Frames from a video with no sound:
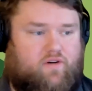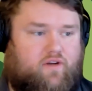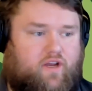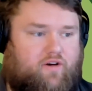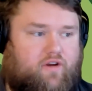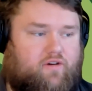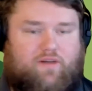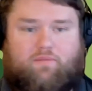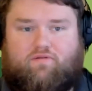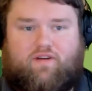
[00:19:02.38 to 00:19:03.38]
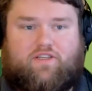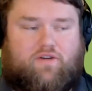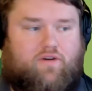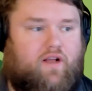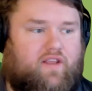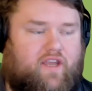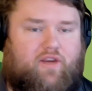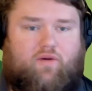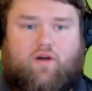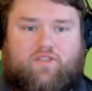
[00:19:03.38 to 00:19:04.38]
or, you're some professional
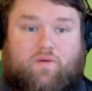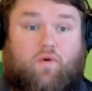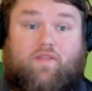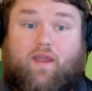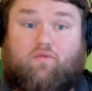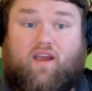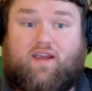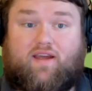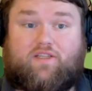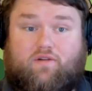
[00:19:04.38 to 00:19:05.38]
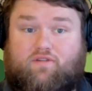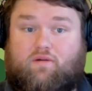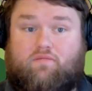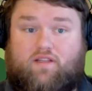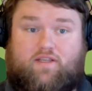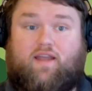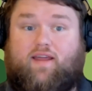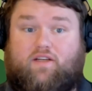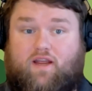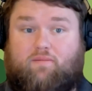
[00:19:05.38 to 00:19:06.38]
and you go somewhere and they recognize you from, let's say,
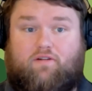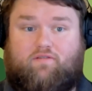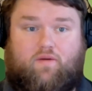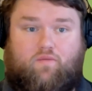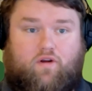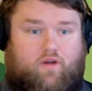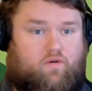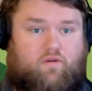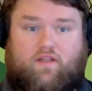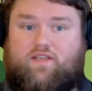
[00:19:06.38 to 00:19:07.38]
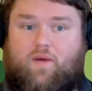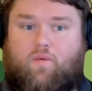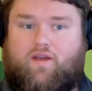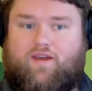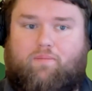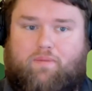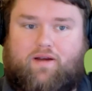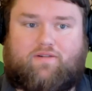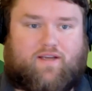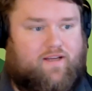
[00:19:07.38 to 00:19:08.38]
like a chamber event where you were, let's say, working a
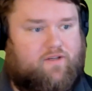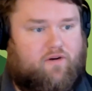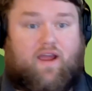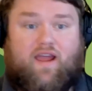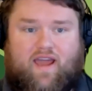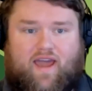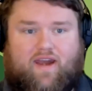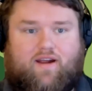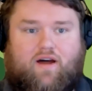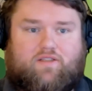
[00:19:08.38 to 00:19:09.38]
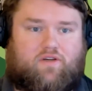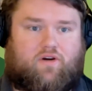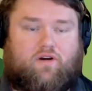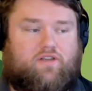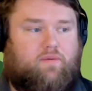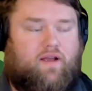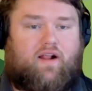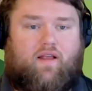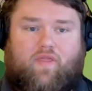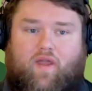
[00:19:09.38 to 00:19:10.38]
beer tent or at a concert or something,
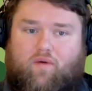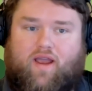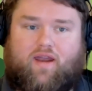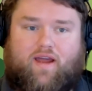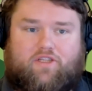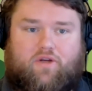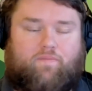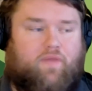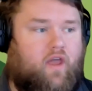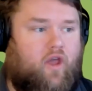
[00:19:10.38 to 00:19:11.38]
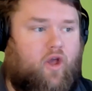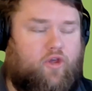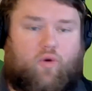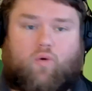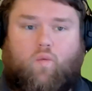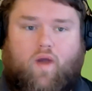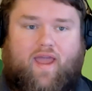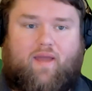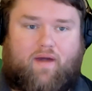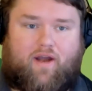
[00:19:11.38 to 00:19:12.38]
and they recognize you, you're
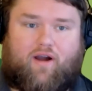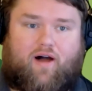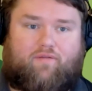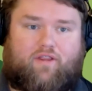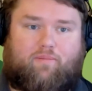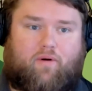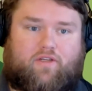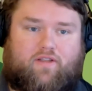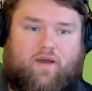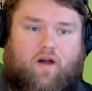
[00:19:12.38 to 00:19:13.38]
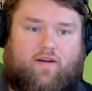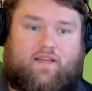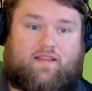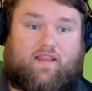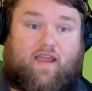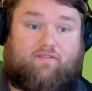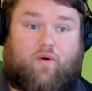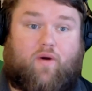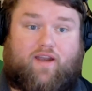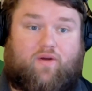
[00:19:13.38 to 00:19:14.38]
way better off than the person that walked in that they have
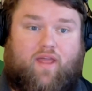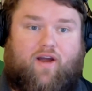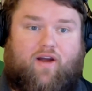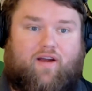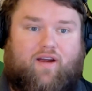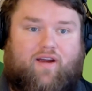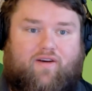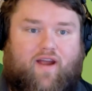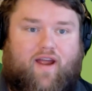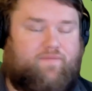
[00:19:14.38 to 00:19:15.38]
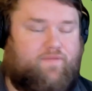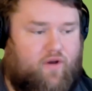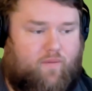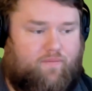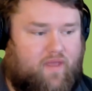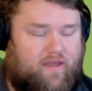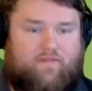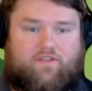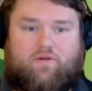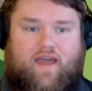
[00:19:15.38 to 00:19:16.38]
no idea who they are, right? So it
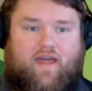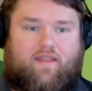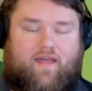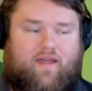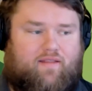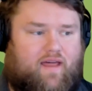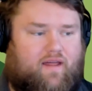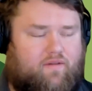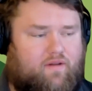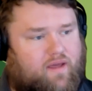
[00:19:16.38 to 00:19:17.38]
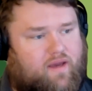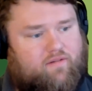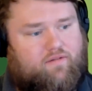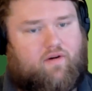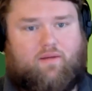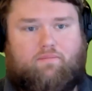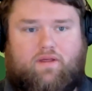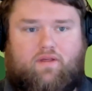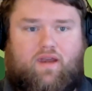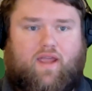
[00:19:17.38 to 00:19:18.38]
gives you that a little bit of
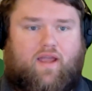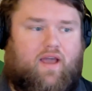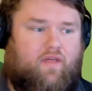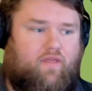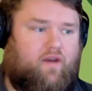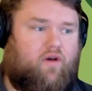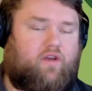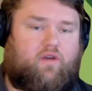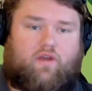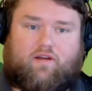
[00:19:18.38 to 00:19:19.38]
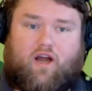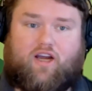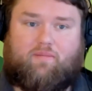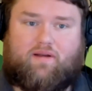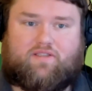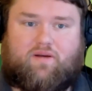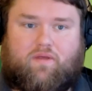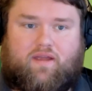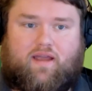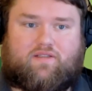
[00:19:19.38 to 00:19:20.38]
credibility. They know you. You can talk about
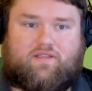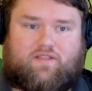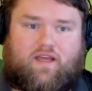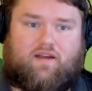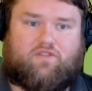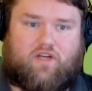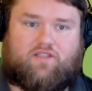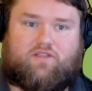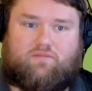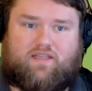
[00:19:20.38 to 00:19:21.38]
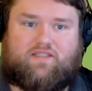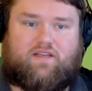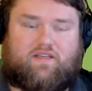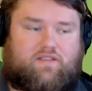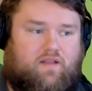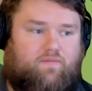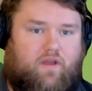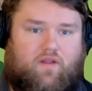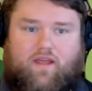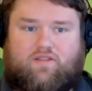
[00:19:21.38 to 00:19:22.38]
something else instead of just business. And,
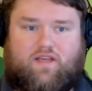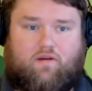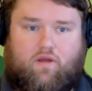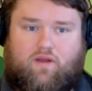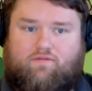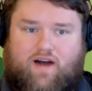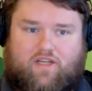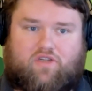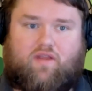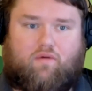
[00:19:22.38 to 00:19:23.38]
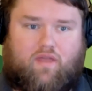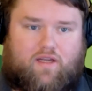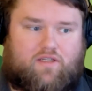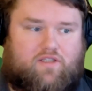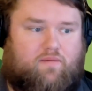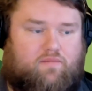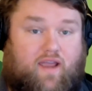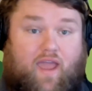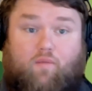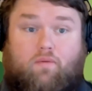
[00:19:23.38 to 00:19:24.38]
like you said, you can foster that relationship,
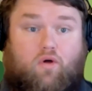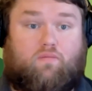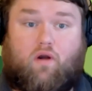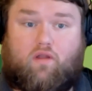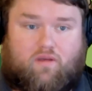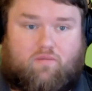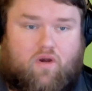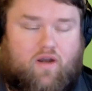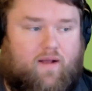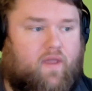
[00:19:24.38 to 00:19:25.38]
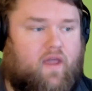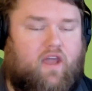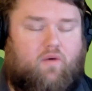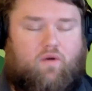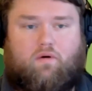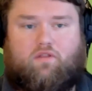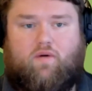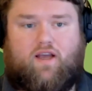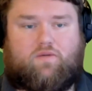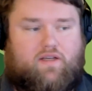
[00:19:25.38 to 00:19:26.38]
saying, hey, we're both part of the community. We both
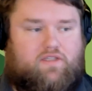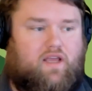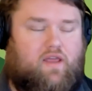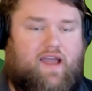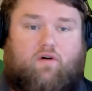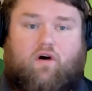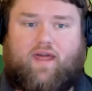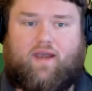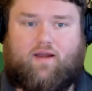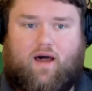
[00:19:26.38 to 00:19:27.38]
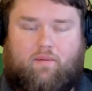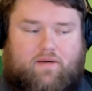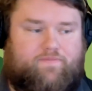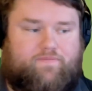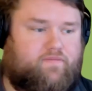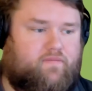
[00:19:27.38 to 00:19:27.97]
do XYZ. You have all that in common.